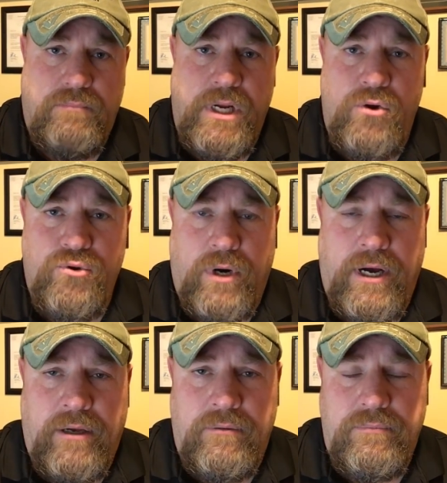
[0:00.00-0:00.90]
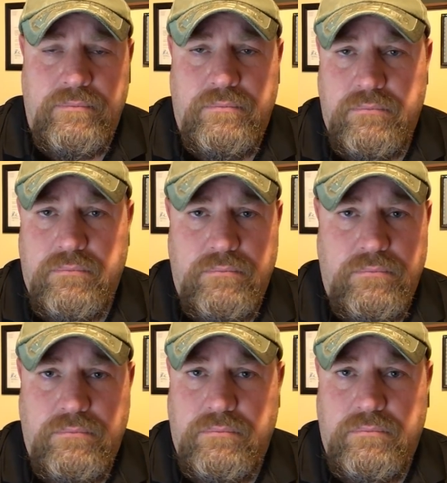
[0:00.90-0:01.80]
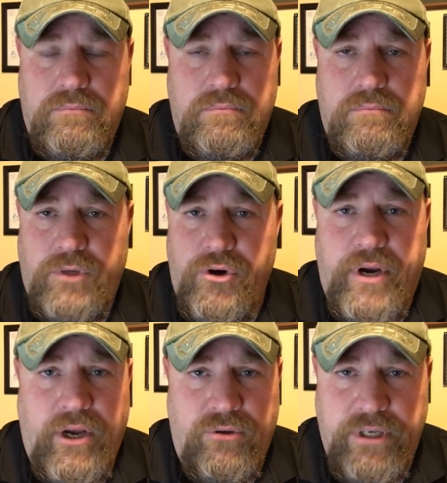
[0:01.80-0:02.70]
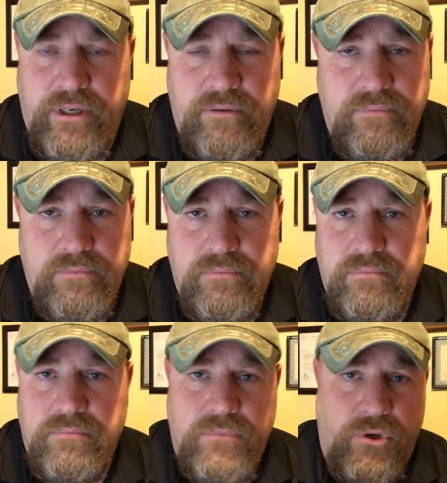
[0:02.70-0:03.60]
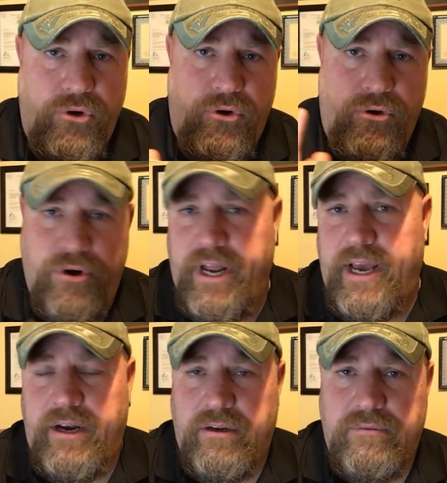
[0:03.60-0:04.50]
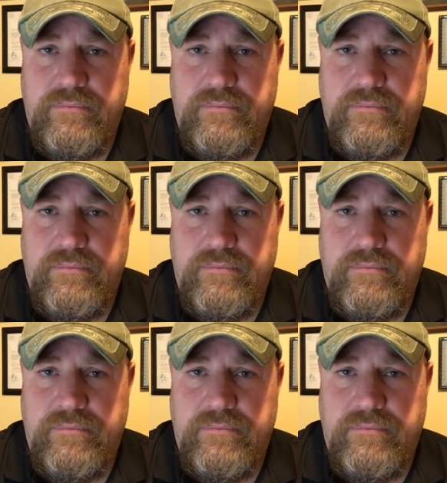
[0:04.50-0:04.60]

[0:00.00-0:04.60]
No trial, you're guilty, you're dead.